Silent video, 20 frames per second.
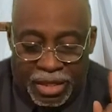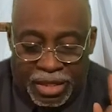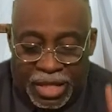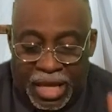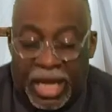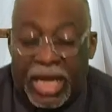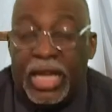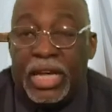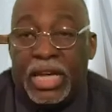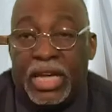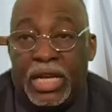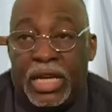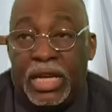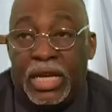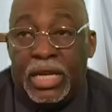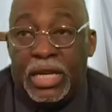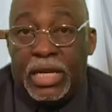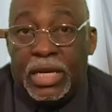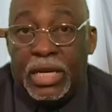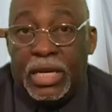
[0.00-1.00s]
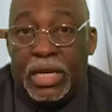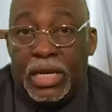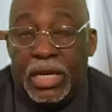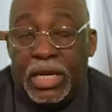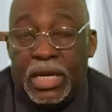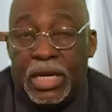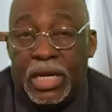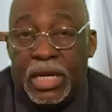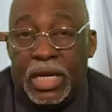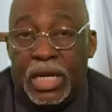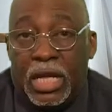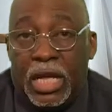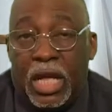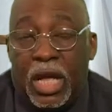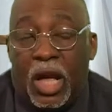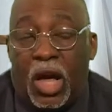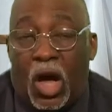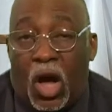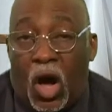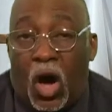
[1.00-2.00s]
thing
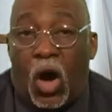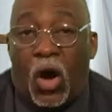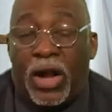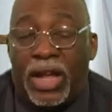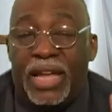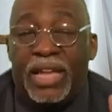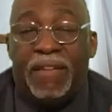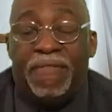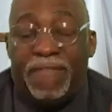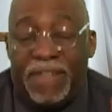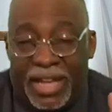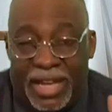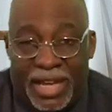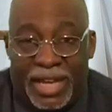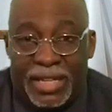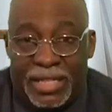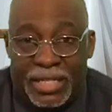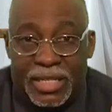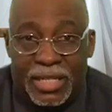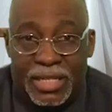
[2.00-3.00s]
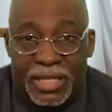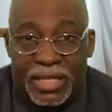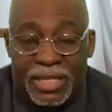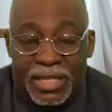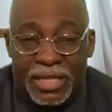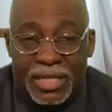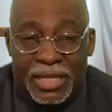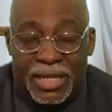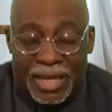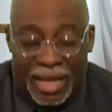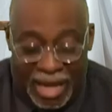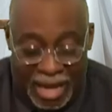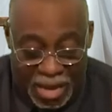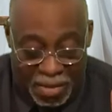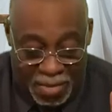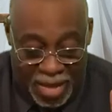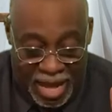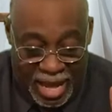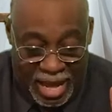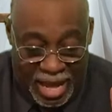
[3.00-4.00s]
or event.
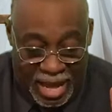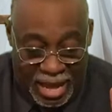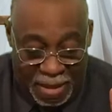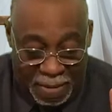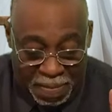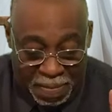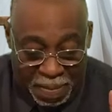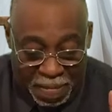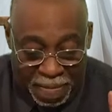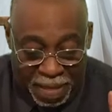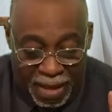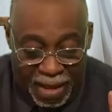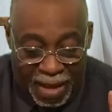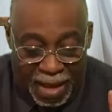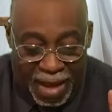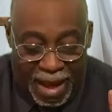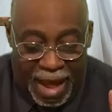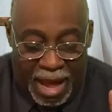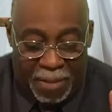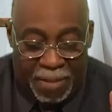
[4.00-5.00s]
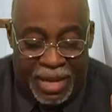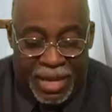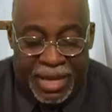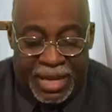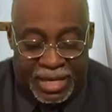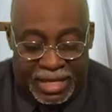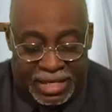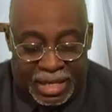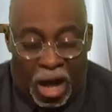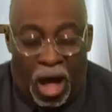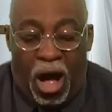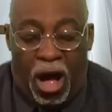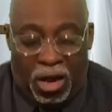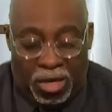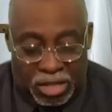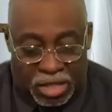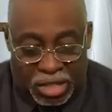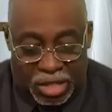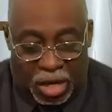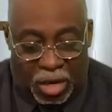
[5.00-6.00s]
Amen. Amen. It's
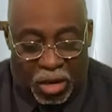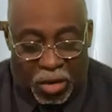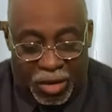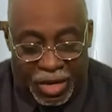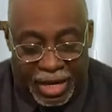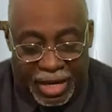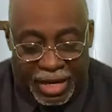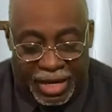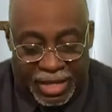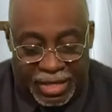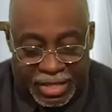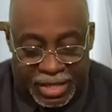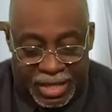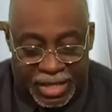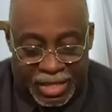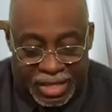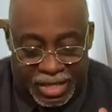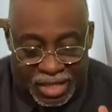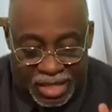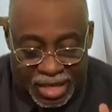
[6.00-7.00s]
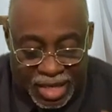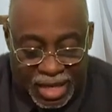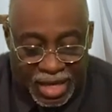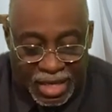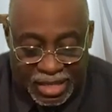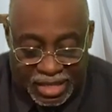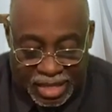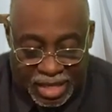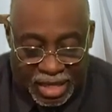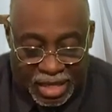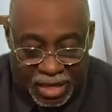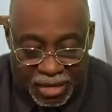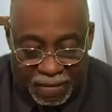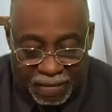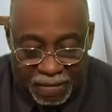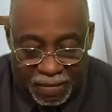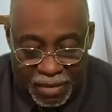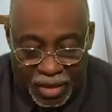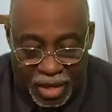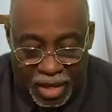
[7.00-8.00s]
also, it is a
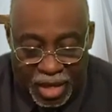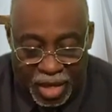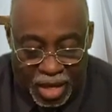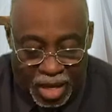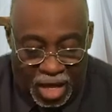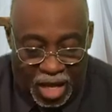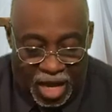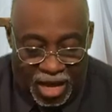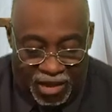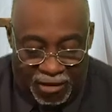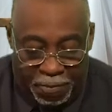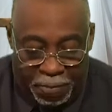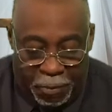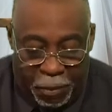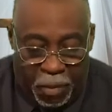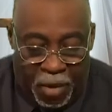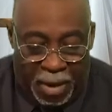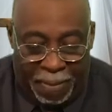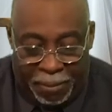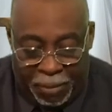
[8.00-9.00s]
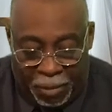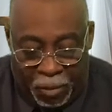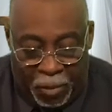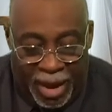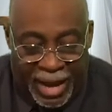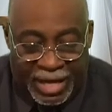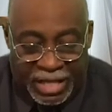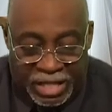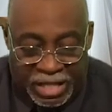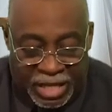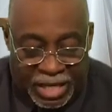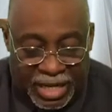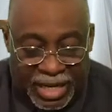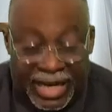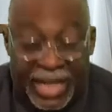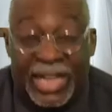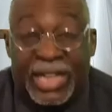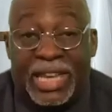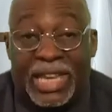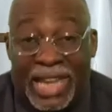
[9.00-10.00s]
season of preparation.
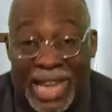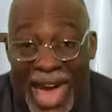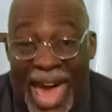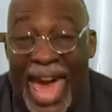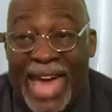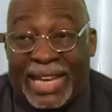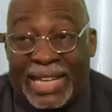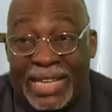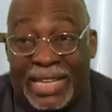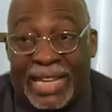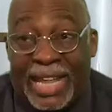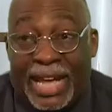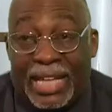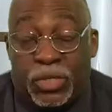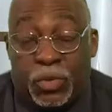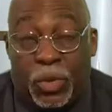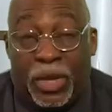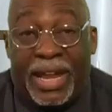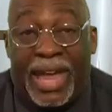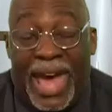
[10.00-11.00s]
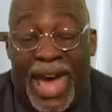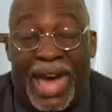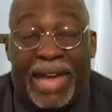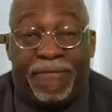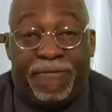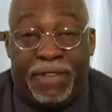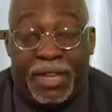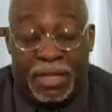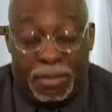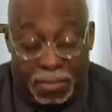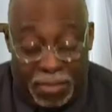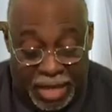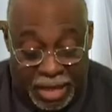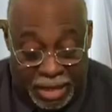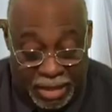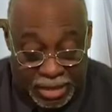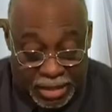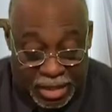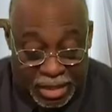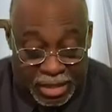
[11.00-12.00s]
In Latin, that's what Advent
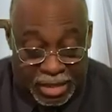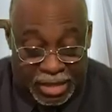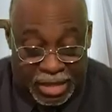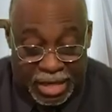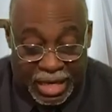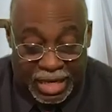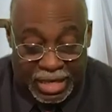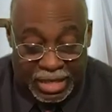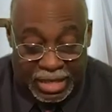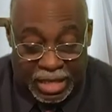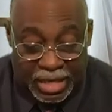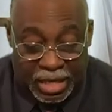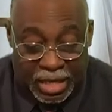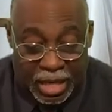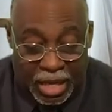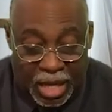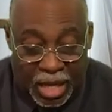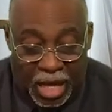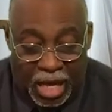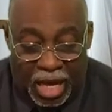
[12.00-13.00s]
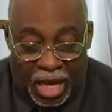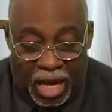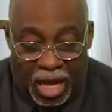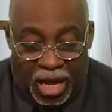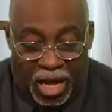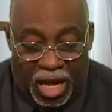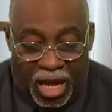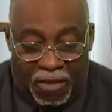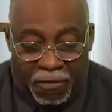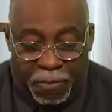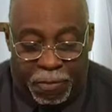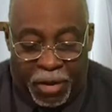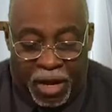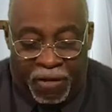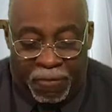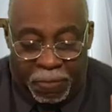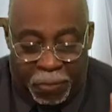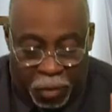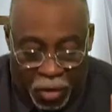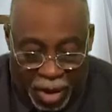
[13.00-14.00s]
means, a season of, uh, of,
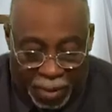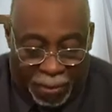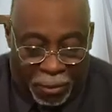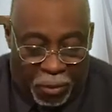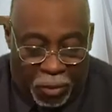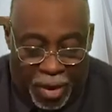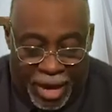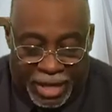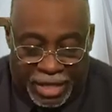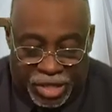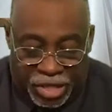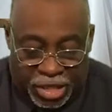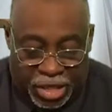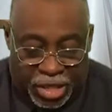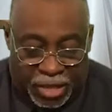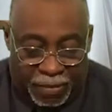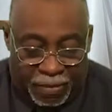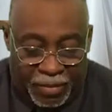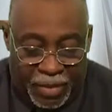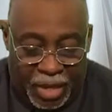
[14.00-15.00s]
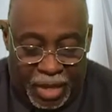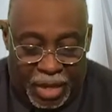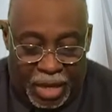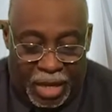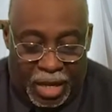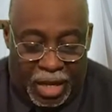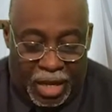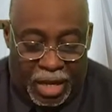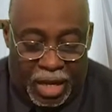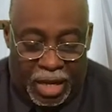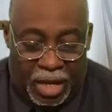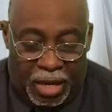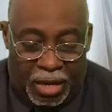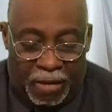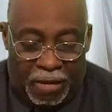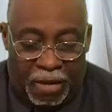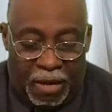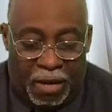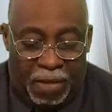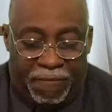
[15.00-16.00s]
of preparation
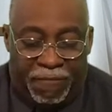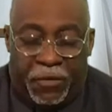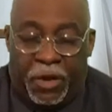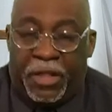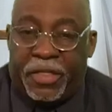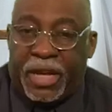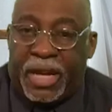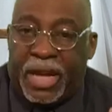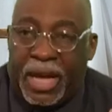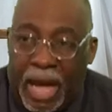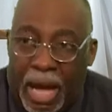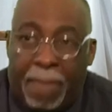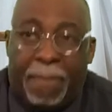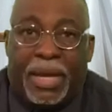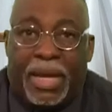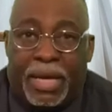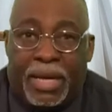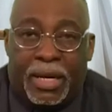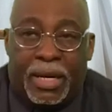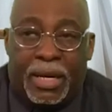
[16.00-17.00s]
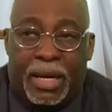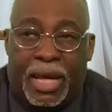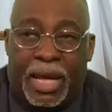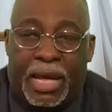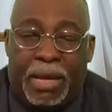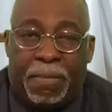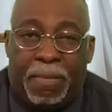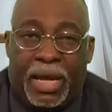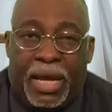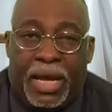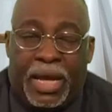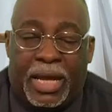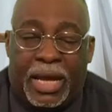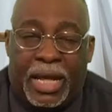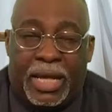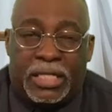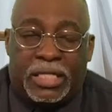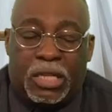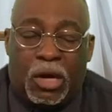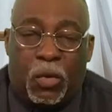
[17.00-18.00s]
uh, for the coming. Amen.
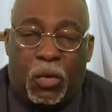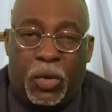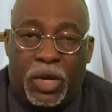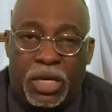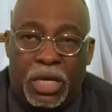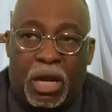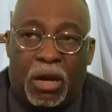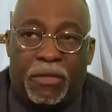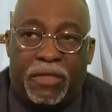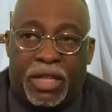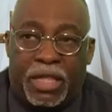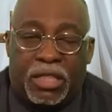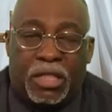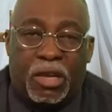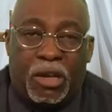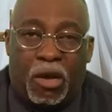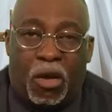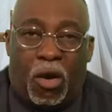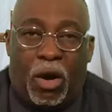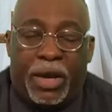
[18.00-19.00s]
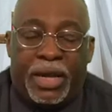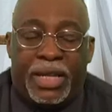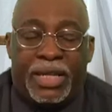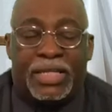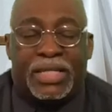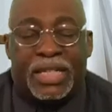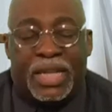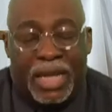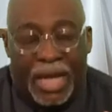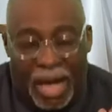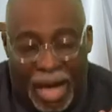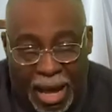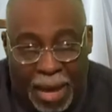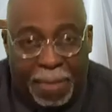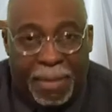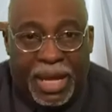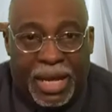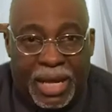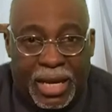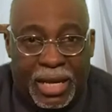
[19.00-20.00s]
And so we know that the Lord is
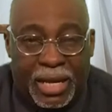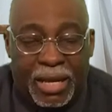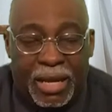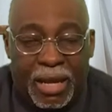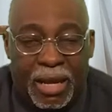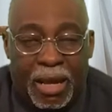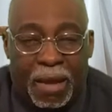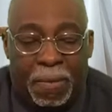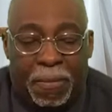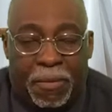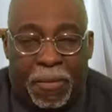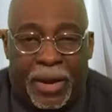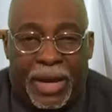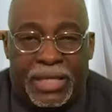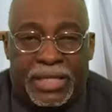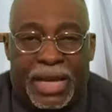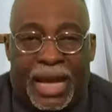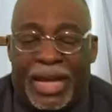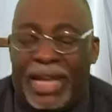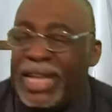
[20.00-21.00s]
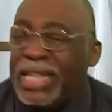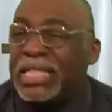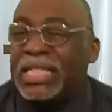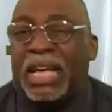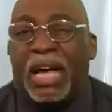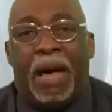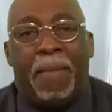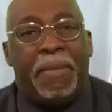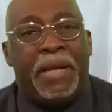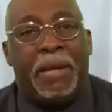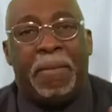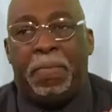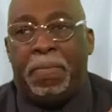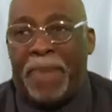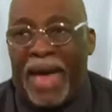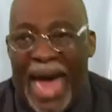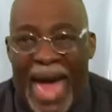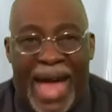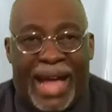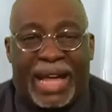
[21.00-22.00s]
coming. Praise God. He's coming
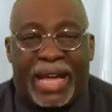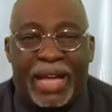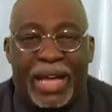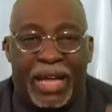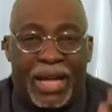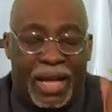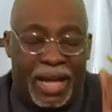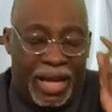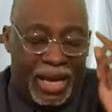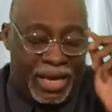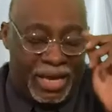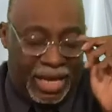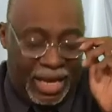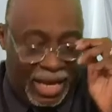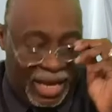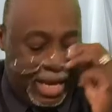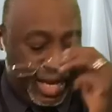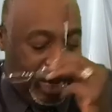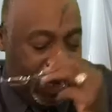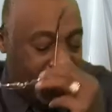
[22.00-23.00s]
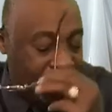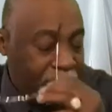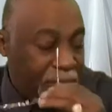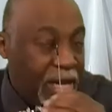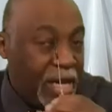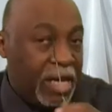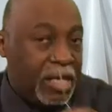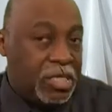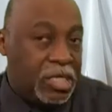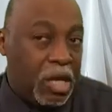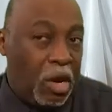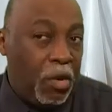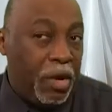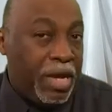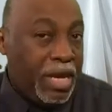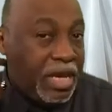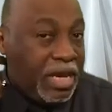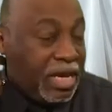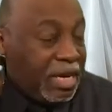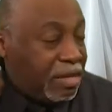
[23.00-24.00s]
back again. So
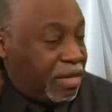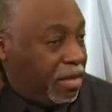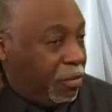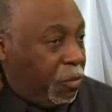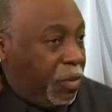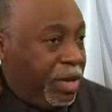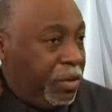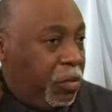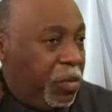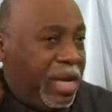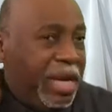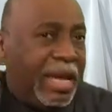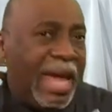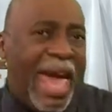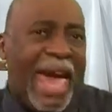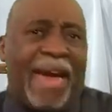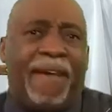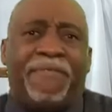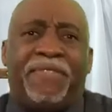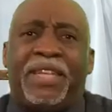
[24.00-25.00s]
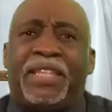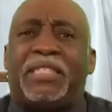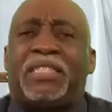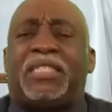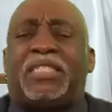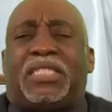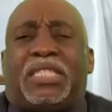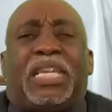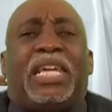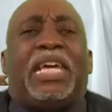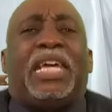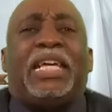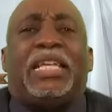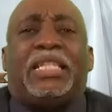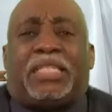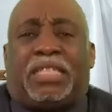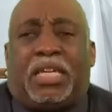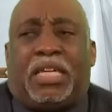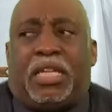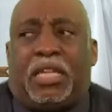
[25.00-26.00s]
he, we, we have this
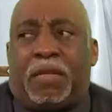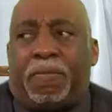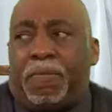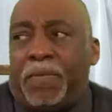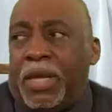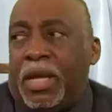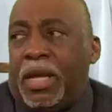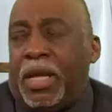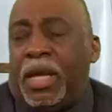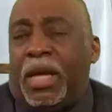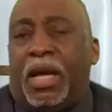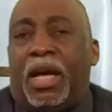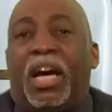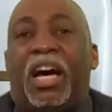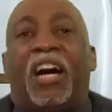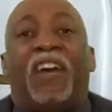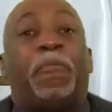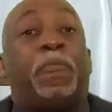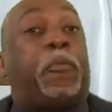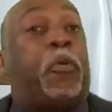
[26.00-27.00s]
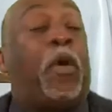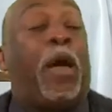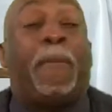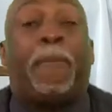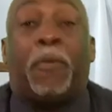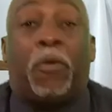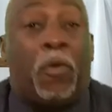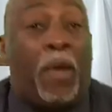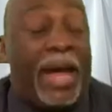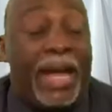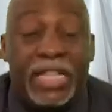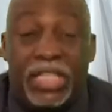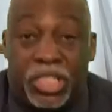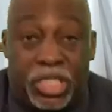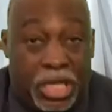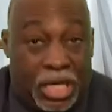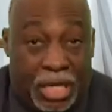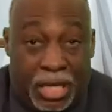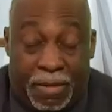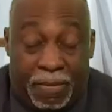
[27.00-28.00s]
season uh, of
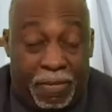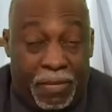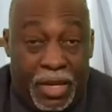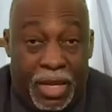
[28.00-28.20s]
preparation.